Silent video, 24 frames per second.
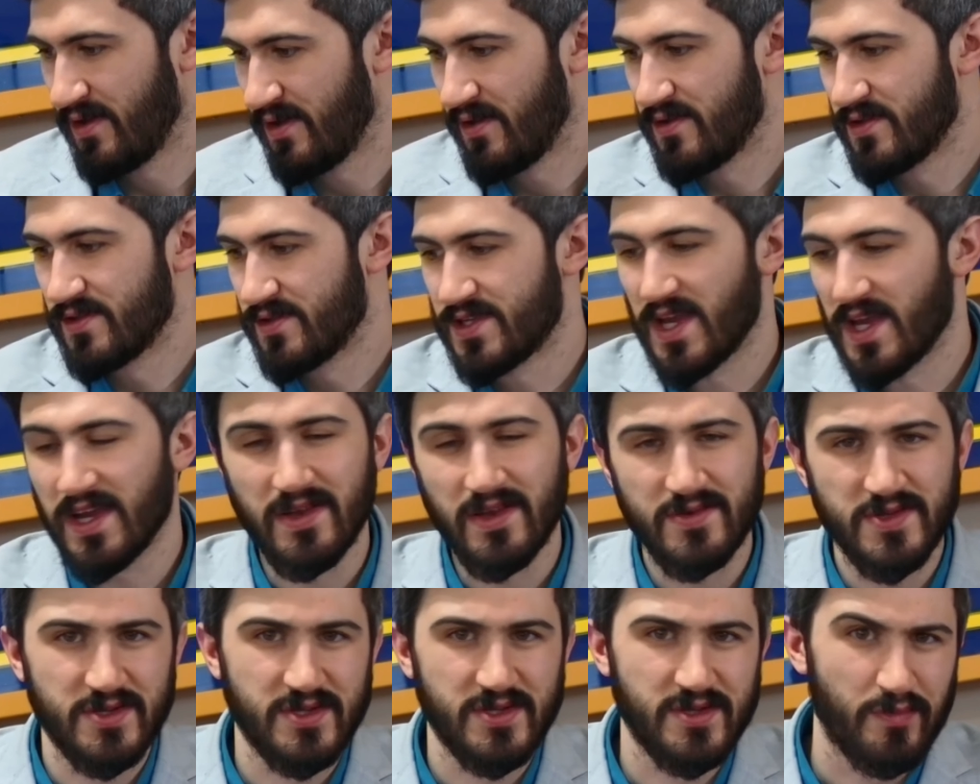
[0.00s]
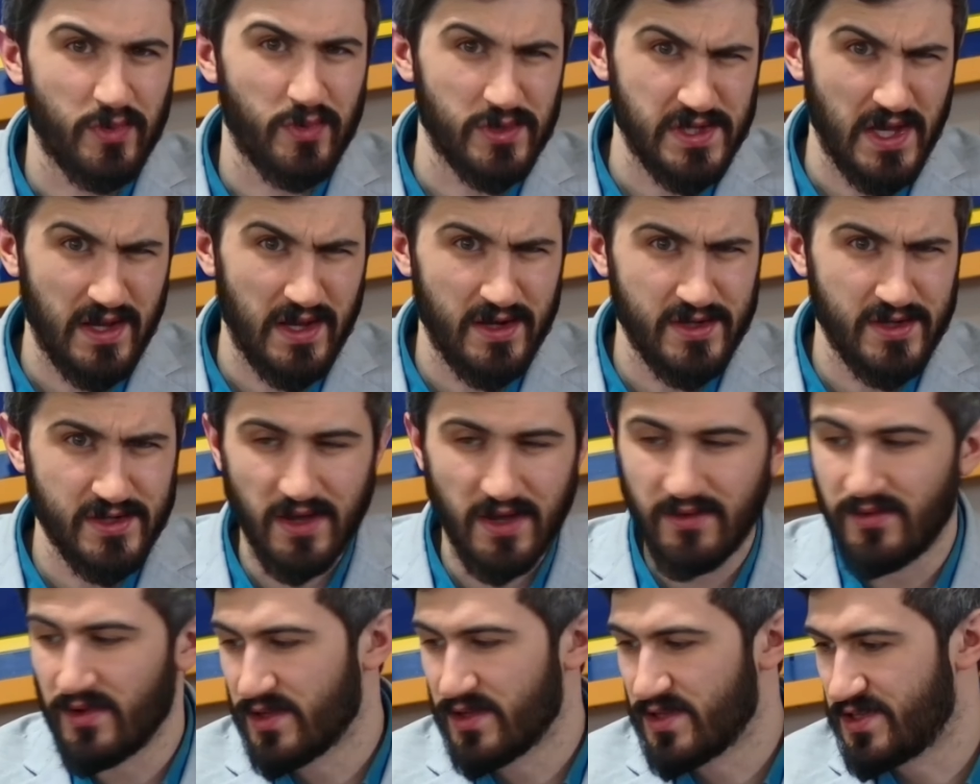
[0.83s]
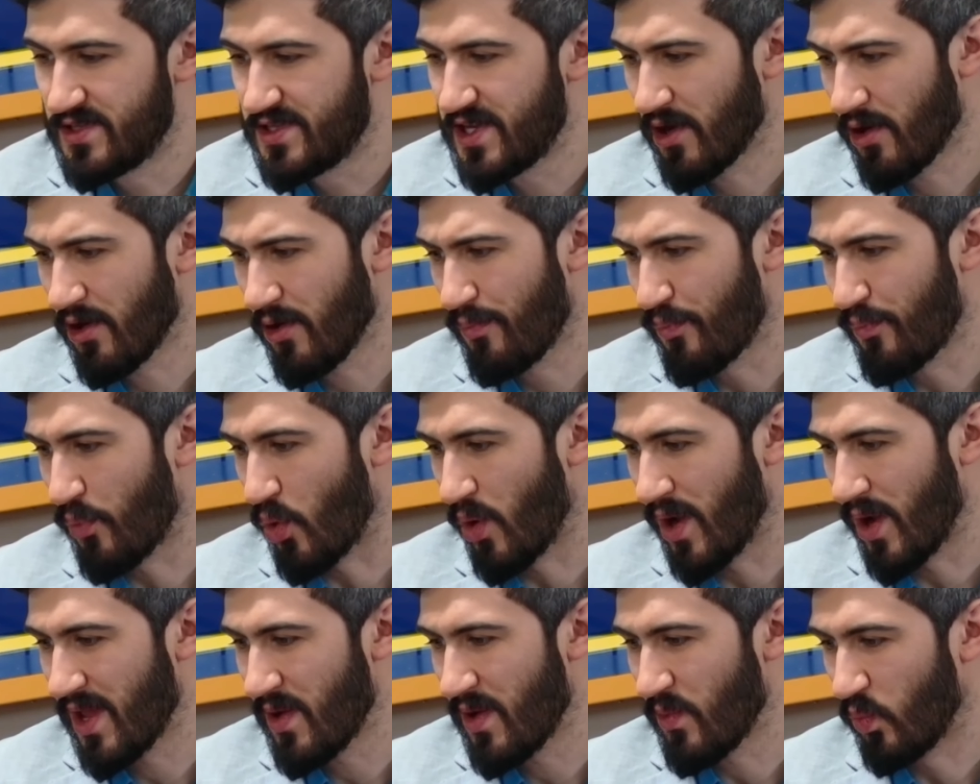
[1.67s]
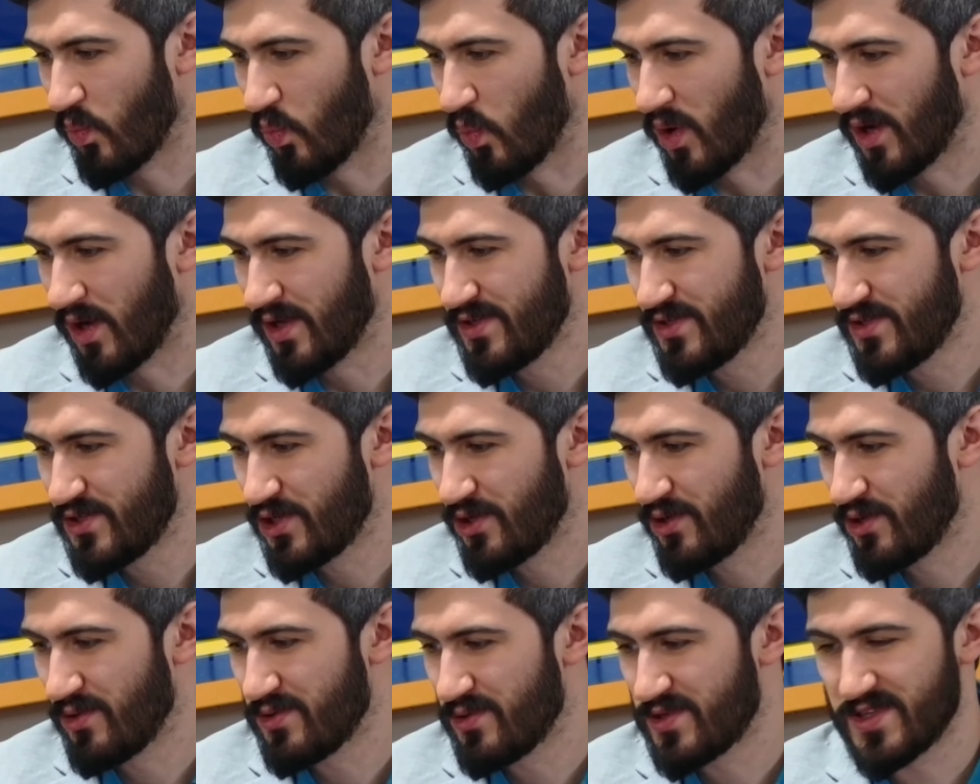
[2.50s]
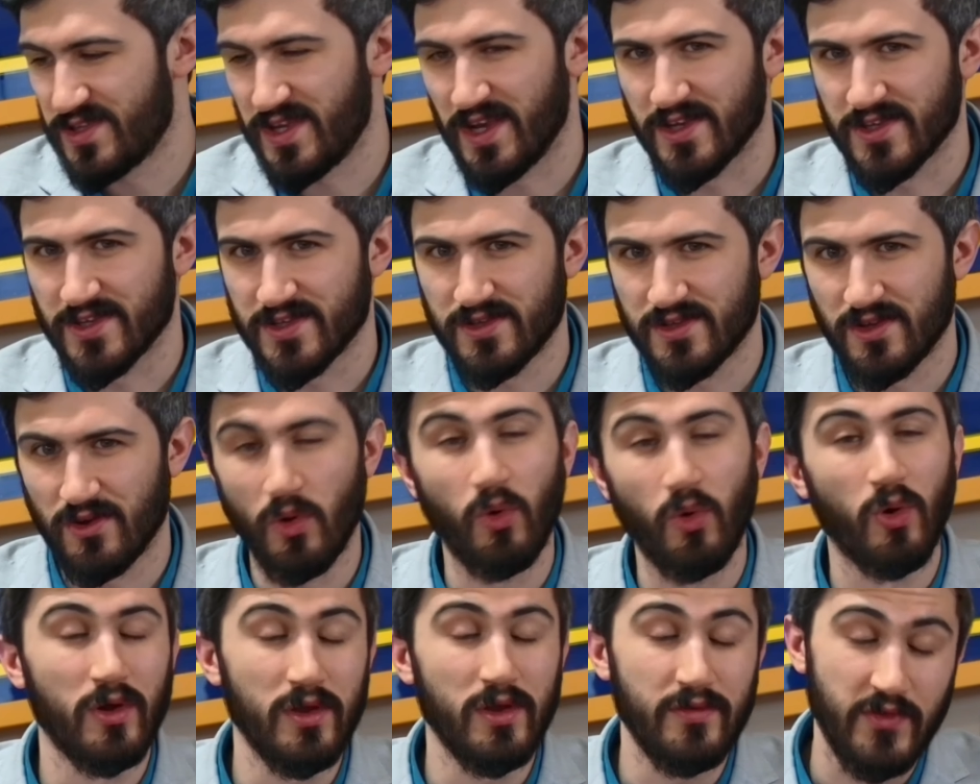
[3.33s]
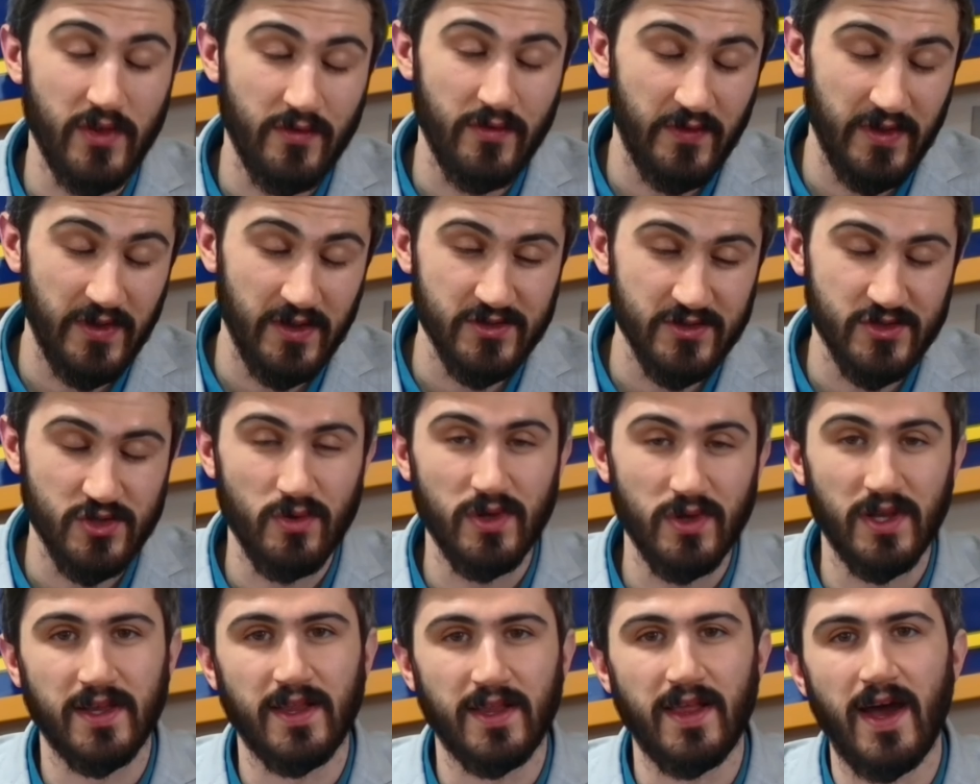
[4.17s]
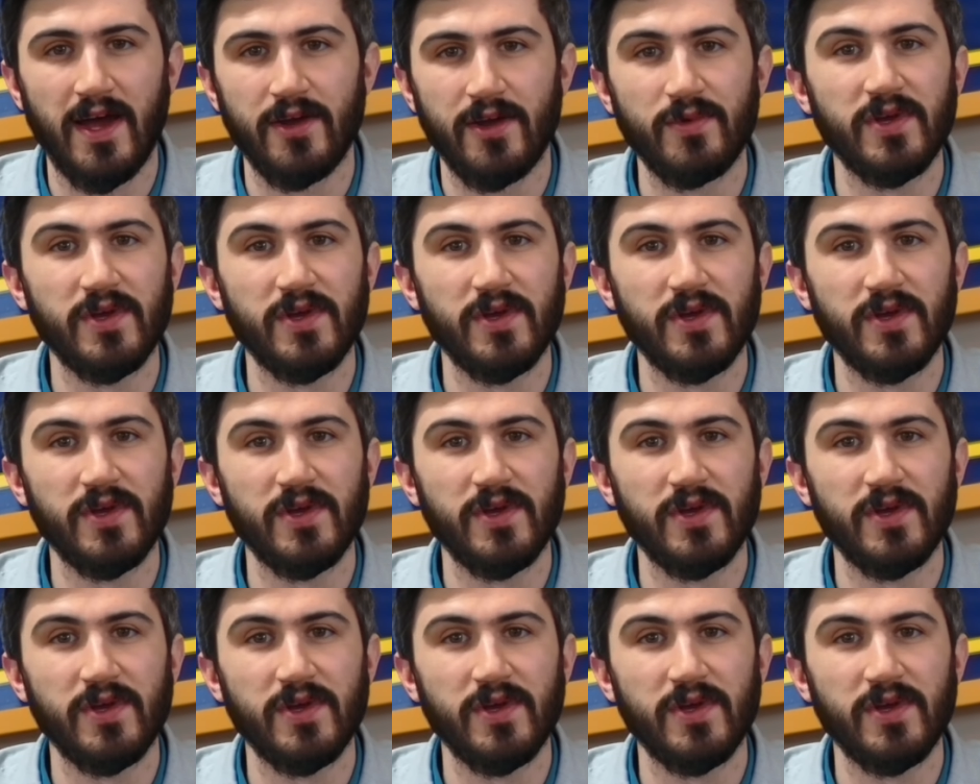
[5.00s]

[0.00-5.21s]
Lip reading: So that gives us a percentage of 0.126. Or if you feel so inclined, we